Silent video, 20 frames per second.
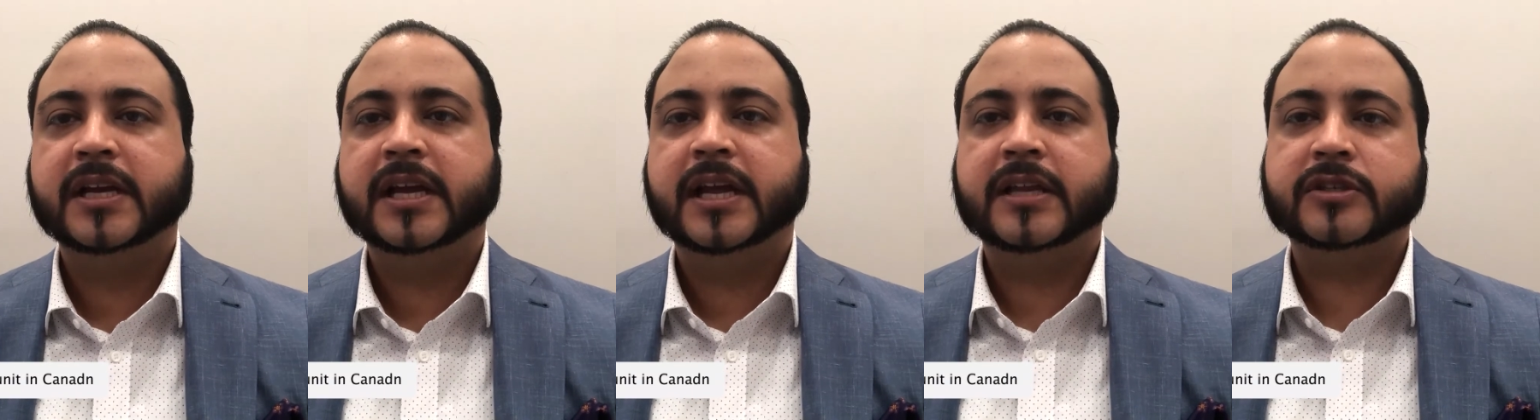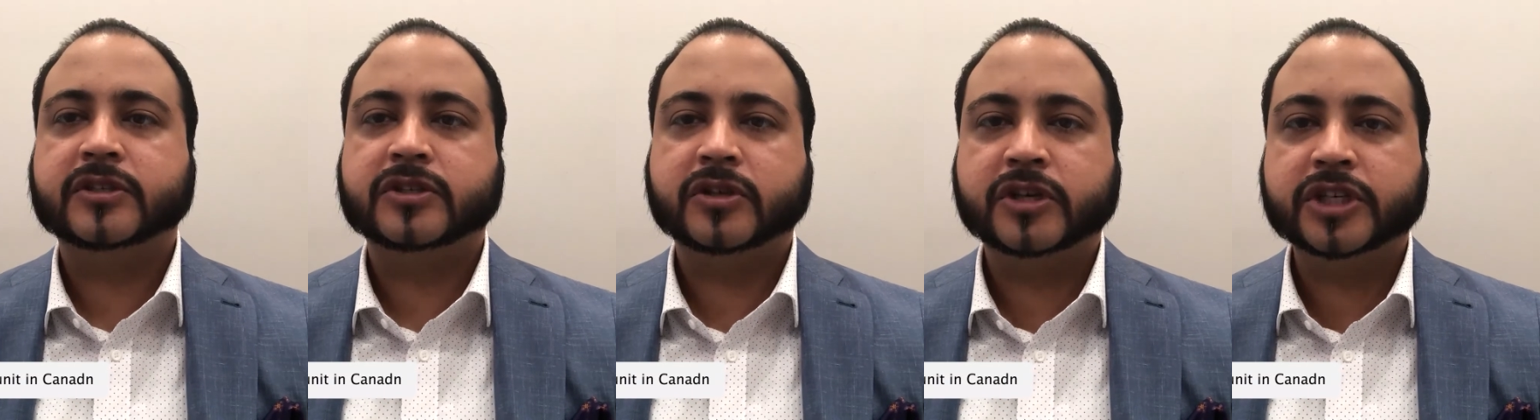
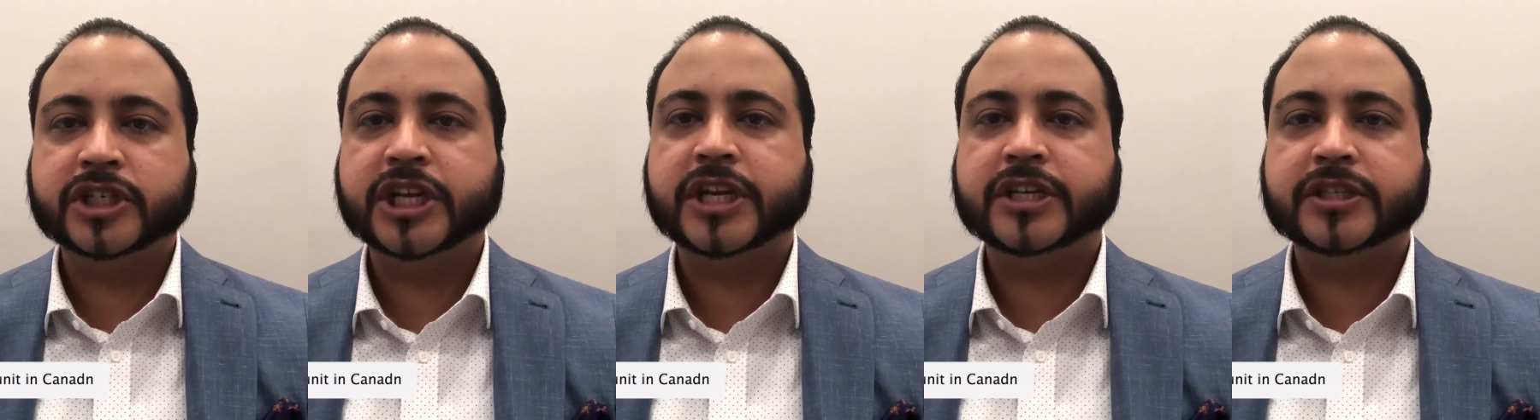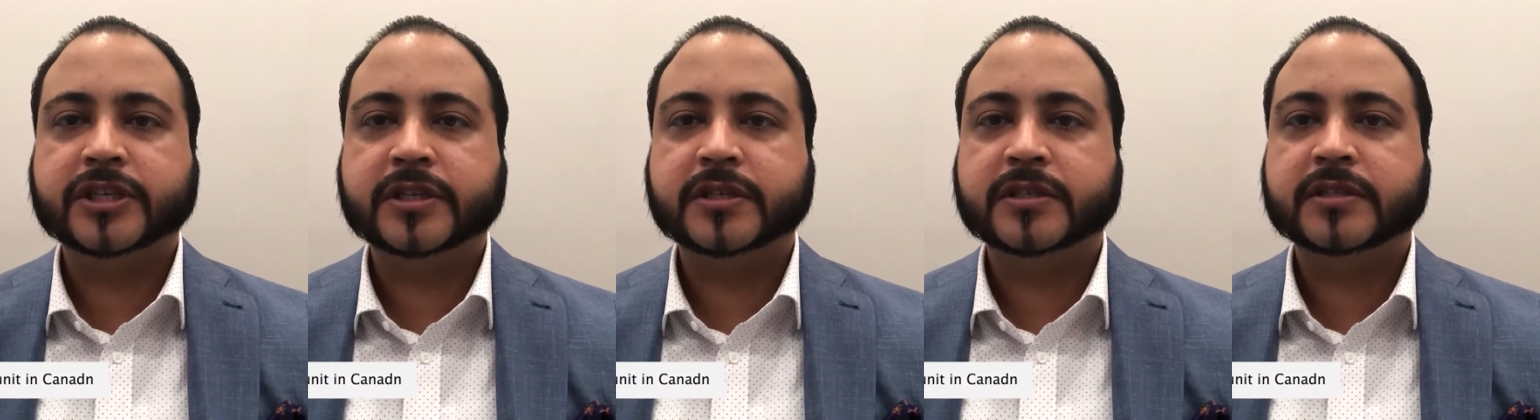and search
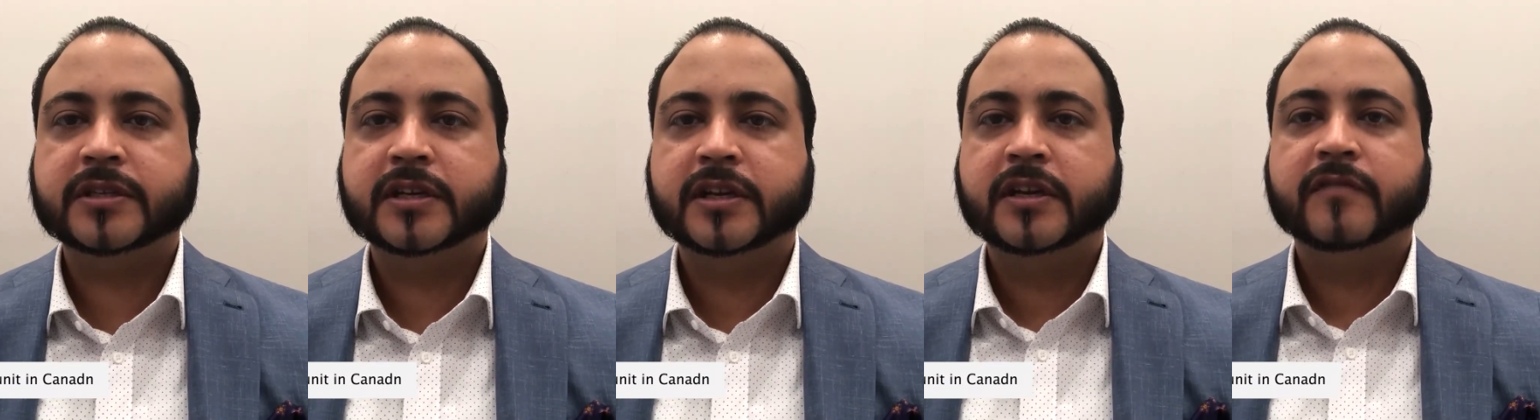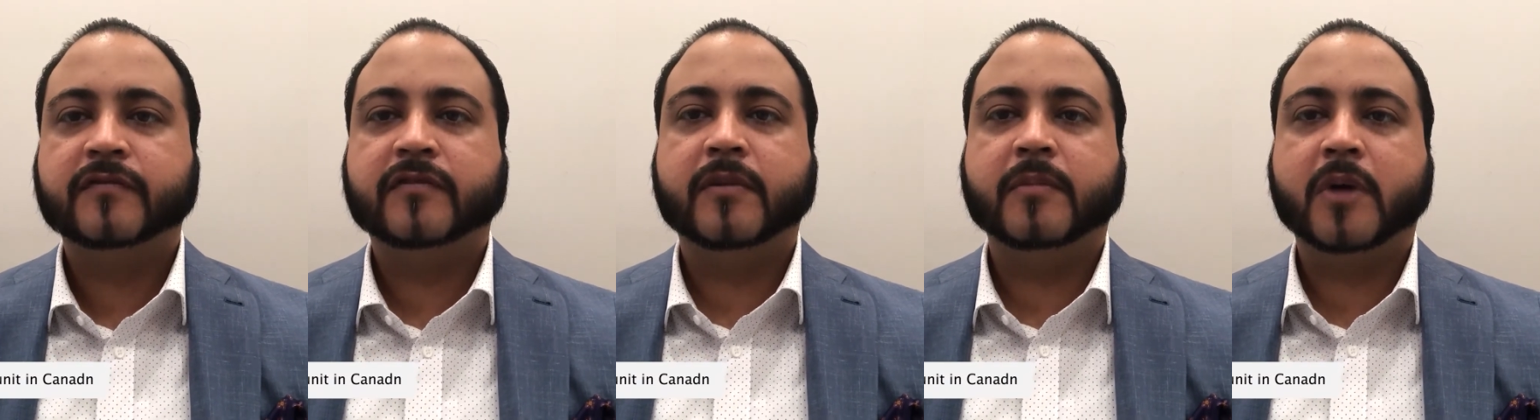engines
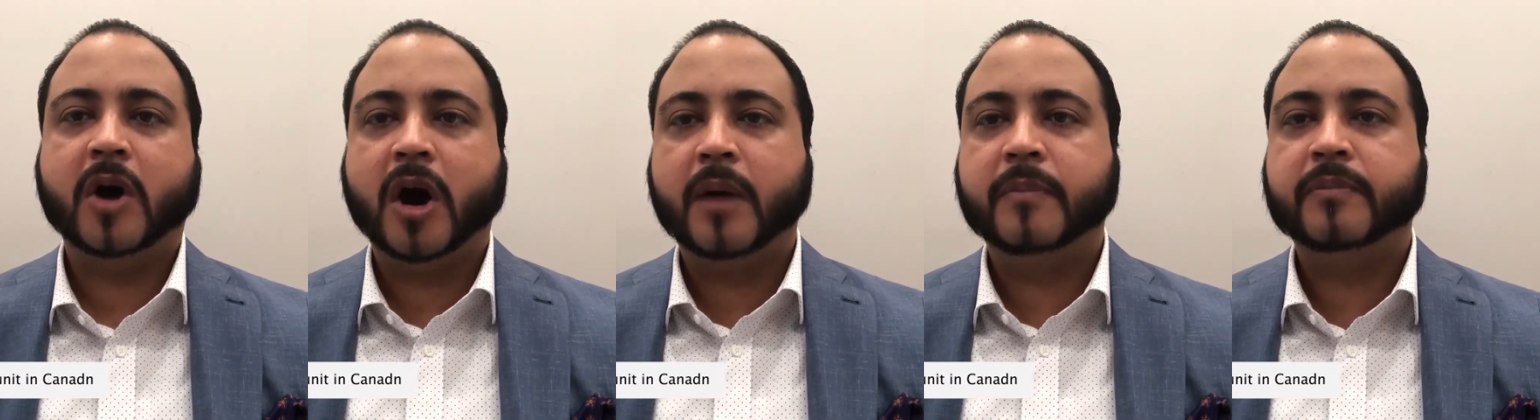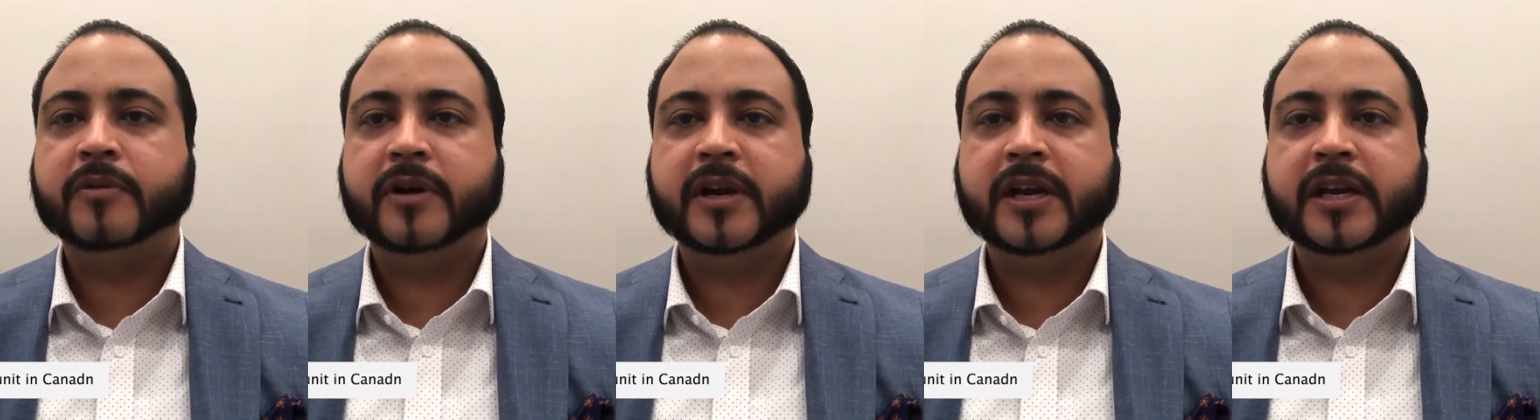from
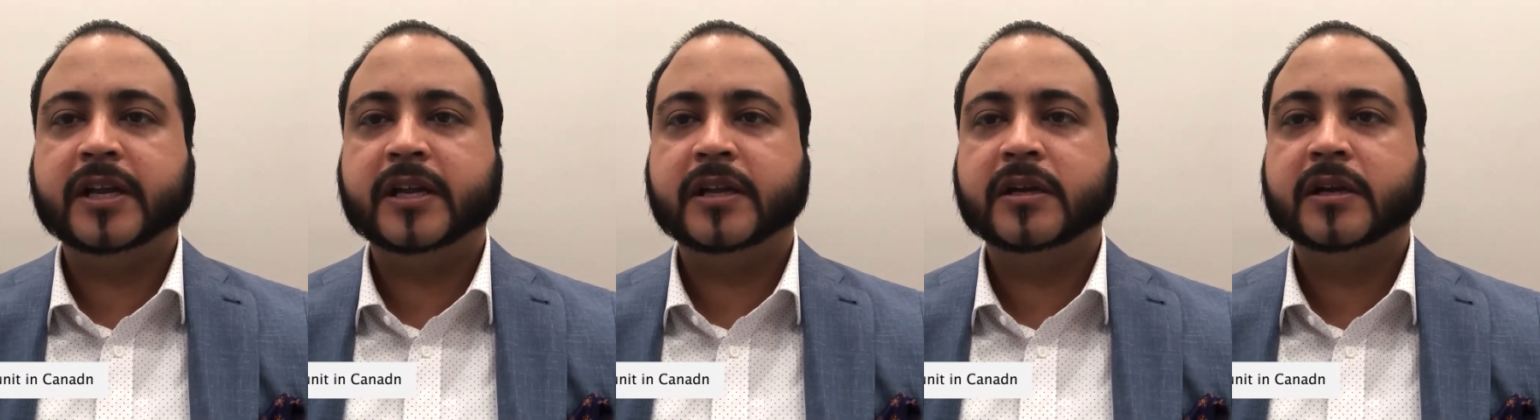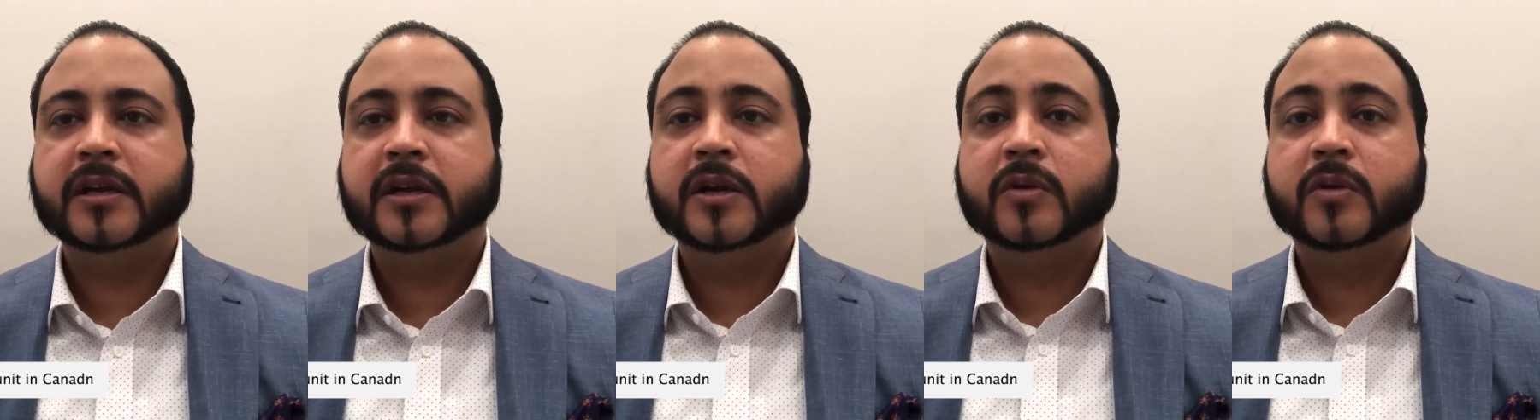operating